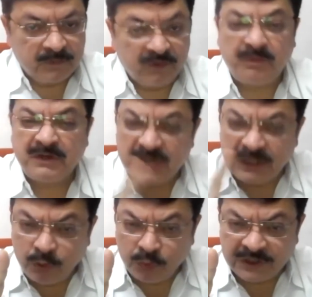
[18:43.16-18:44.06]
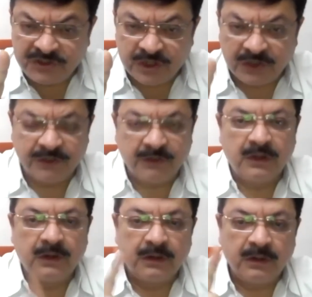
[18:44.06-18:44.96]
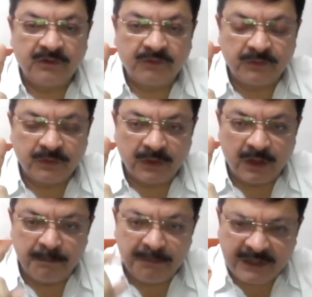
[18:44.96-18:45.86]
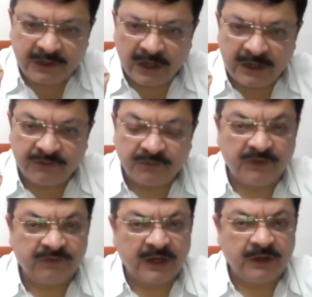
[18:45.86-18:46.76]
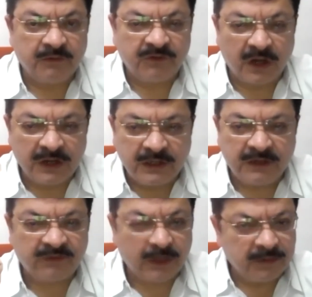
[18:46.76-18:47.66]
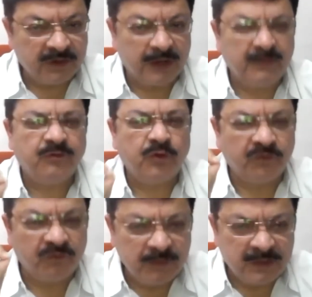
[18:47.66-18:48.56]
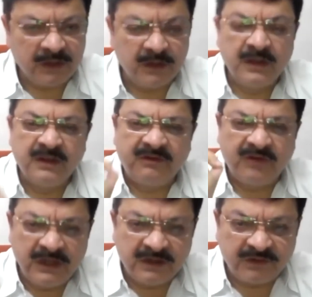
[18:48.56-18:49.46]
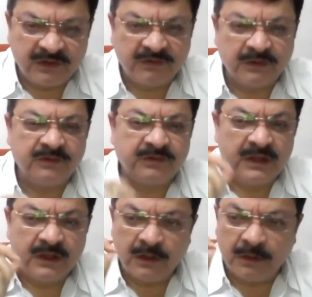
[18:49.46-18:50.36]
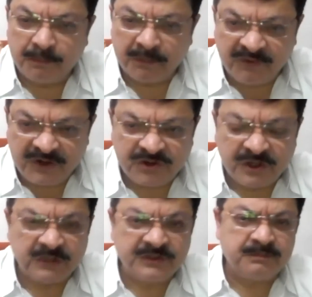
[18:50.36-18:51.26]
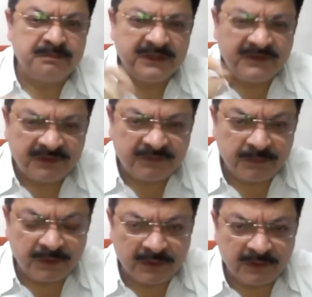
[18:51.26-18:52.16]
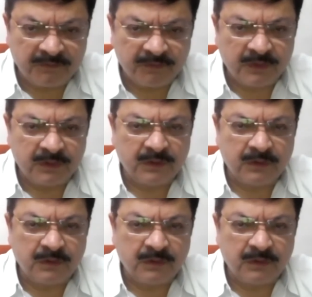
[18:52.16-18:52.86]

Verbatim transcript: especially youth and children. Uh, are big targets of this kind of targeted cybercrime. Of course, women, senior citizens, uh, professionals, business uh, uh